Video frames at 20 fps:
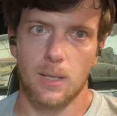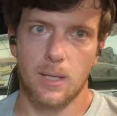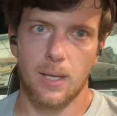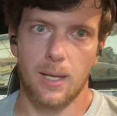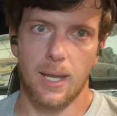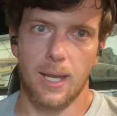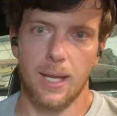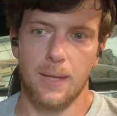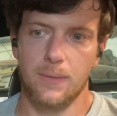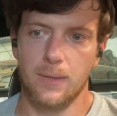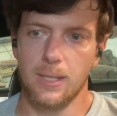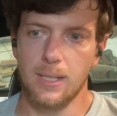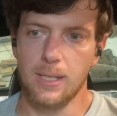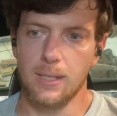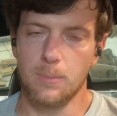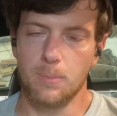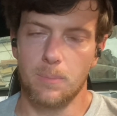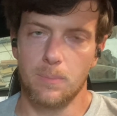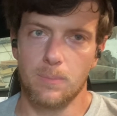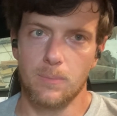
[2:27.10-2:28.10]
and
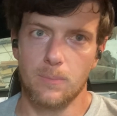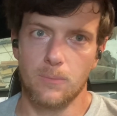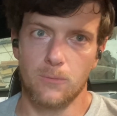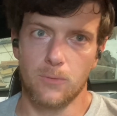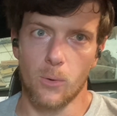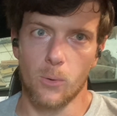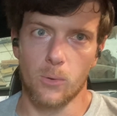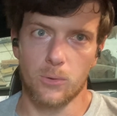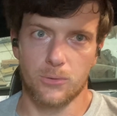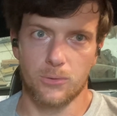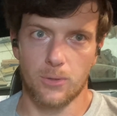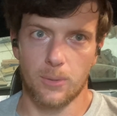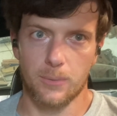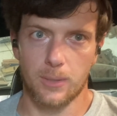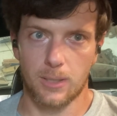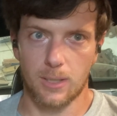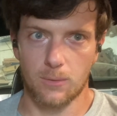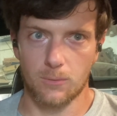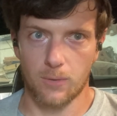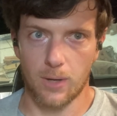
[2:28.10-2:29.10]
the force from
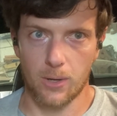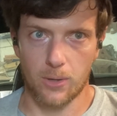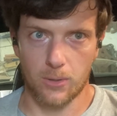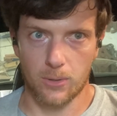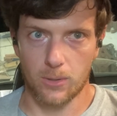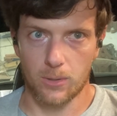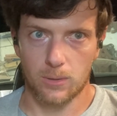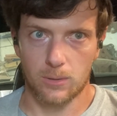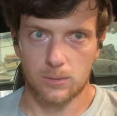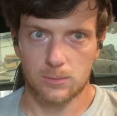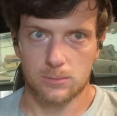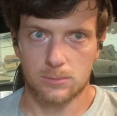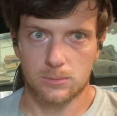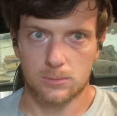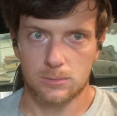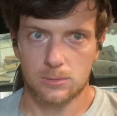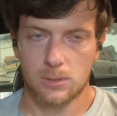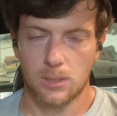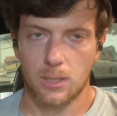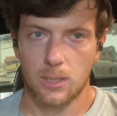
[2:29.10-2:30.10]
the converter
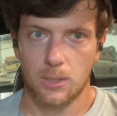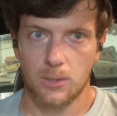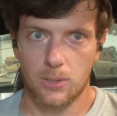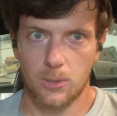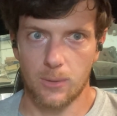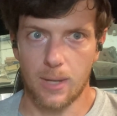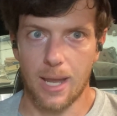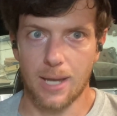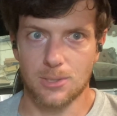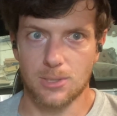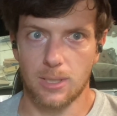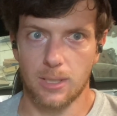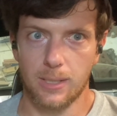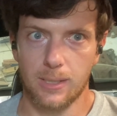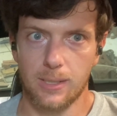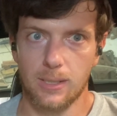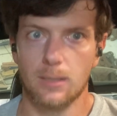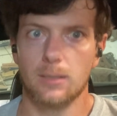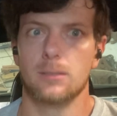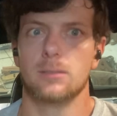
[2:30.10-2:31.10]
to
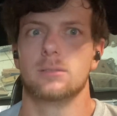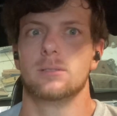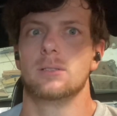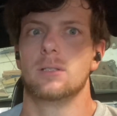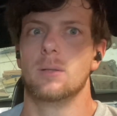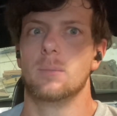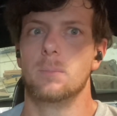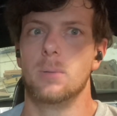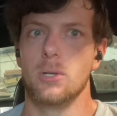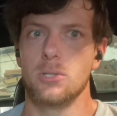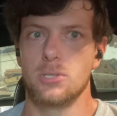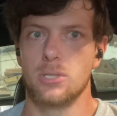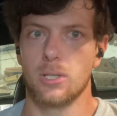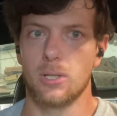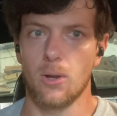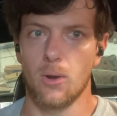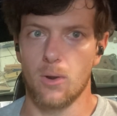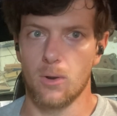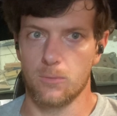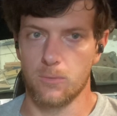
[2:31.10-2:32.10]
actually push the
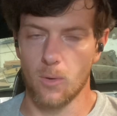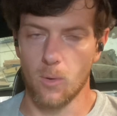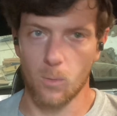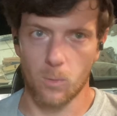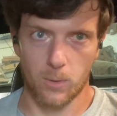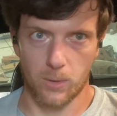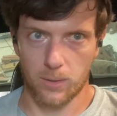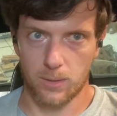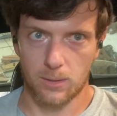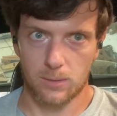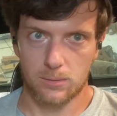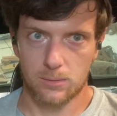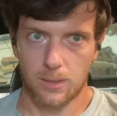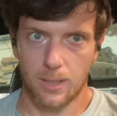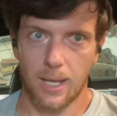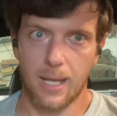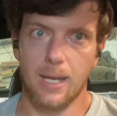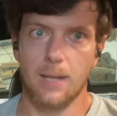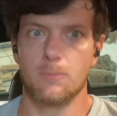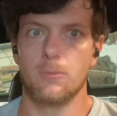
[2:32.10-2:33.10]
car forward
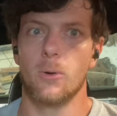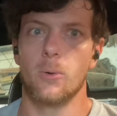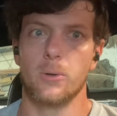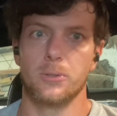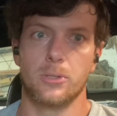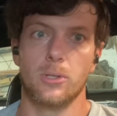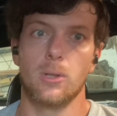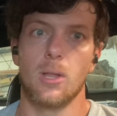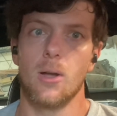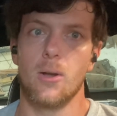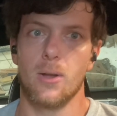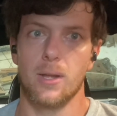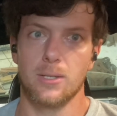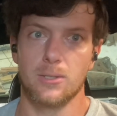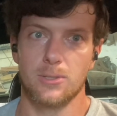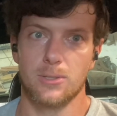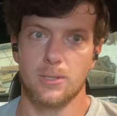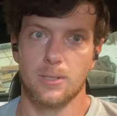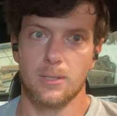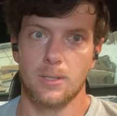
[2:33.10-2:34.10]
and for it to
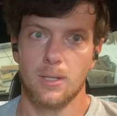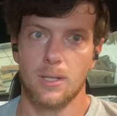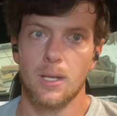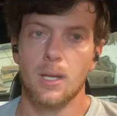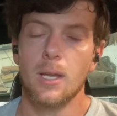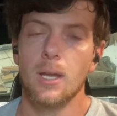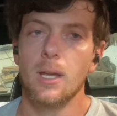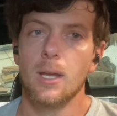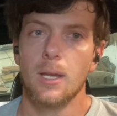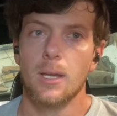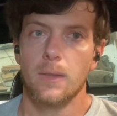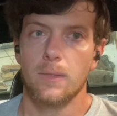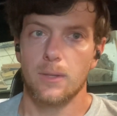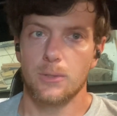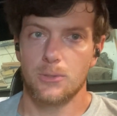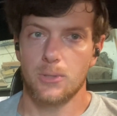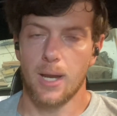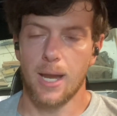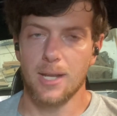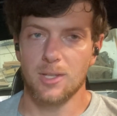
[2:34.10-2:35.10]
launch. The
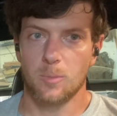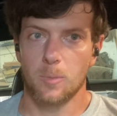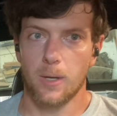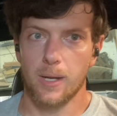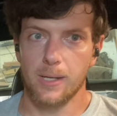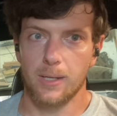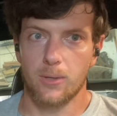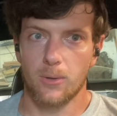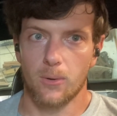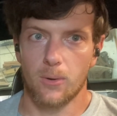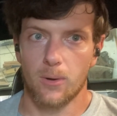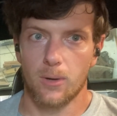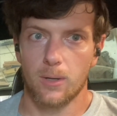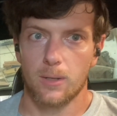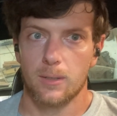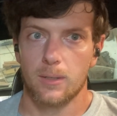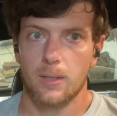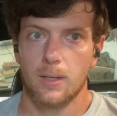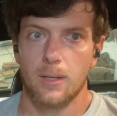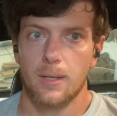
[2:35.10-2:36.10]
Transbrake
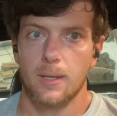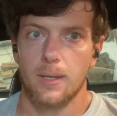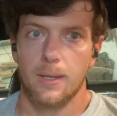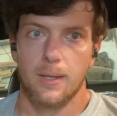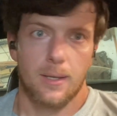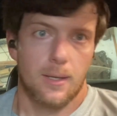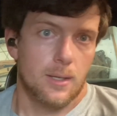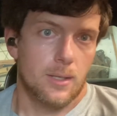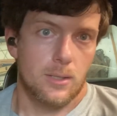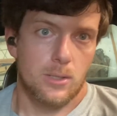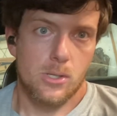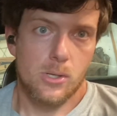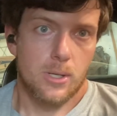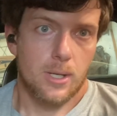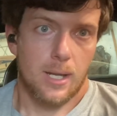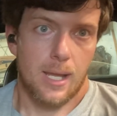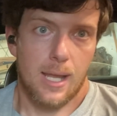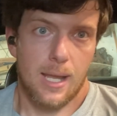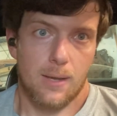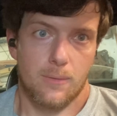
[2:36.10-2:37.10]
car, you
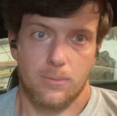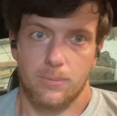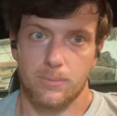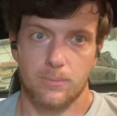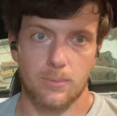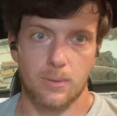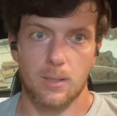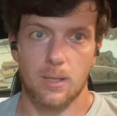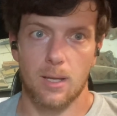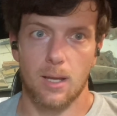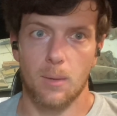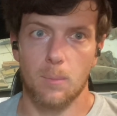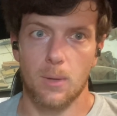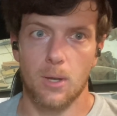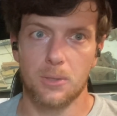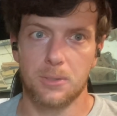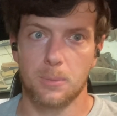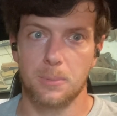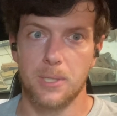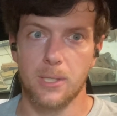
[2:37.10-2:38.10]
could have a
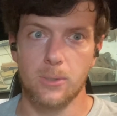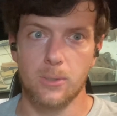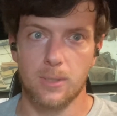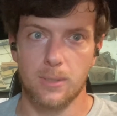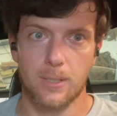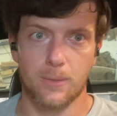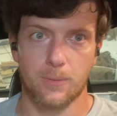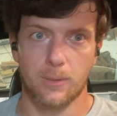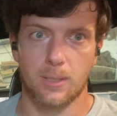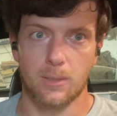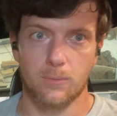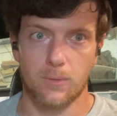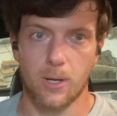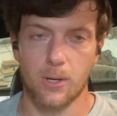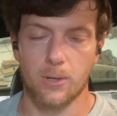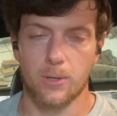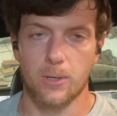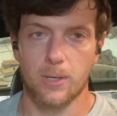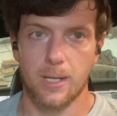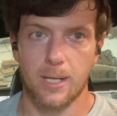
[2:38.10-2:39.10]
multitude of different
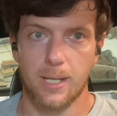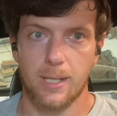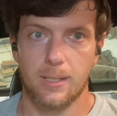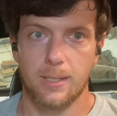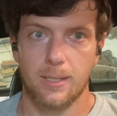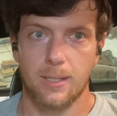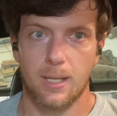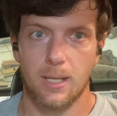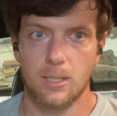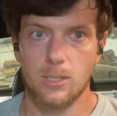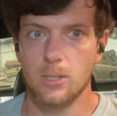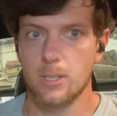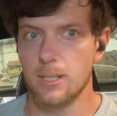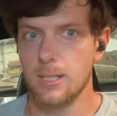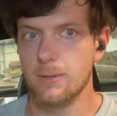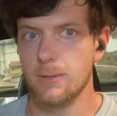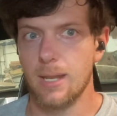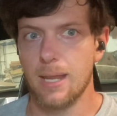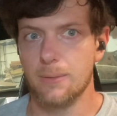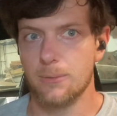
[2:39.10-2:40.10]
converter in it, and you could
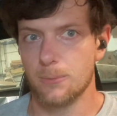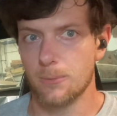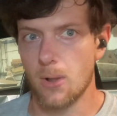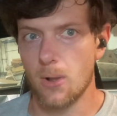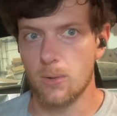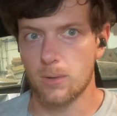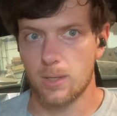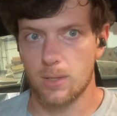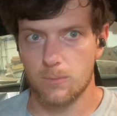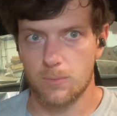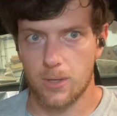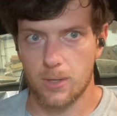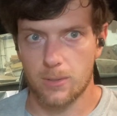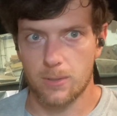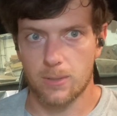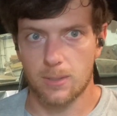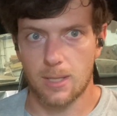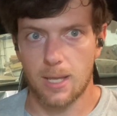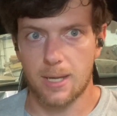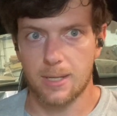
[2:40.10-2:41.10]
even have the wrong
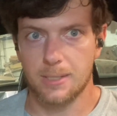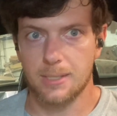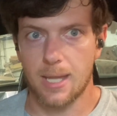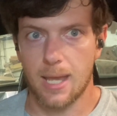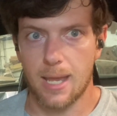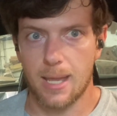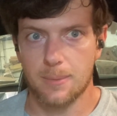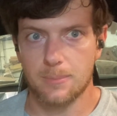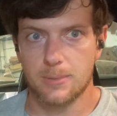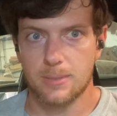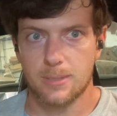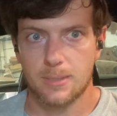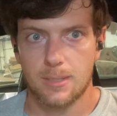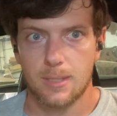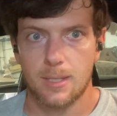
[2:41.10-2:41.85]
converter a lot of times,